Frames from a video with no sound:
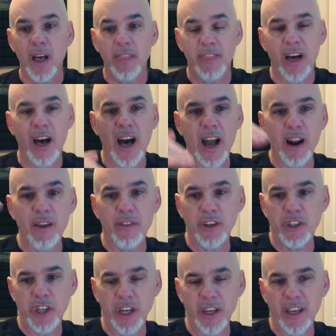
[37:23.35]
The higher the
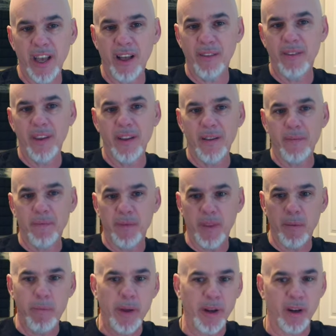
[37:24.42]
G account, the
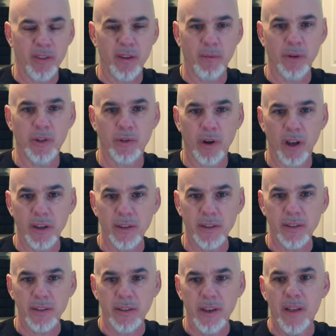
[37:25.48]
bigger the withdrawals,